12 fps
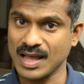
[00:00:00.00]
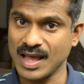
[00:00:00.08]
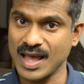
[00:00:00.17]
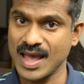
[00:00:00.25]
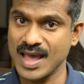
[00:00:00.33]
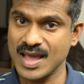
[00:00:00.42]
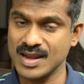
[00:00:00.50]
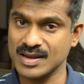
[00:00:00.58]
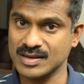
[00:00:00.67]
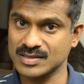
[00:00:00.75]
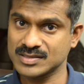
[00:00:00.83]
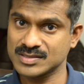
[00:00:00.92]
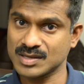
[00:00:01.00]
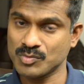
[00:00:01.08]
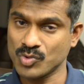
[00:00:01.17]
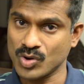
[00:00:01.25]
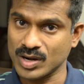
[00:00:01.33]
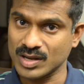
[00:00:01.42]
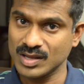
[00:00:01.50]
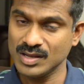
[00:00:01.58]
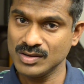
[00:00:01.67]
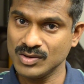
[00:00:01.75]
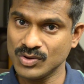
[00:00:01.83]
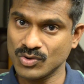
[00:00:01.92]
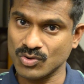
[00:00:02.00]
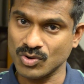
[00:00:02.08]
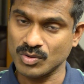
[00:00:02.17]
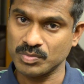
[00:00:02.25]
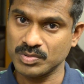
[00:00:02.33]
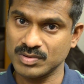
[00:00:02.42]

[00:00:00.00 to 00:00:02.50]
and someone in Europe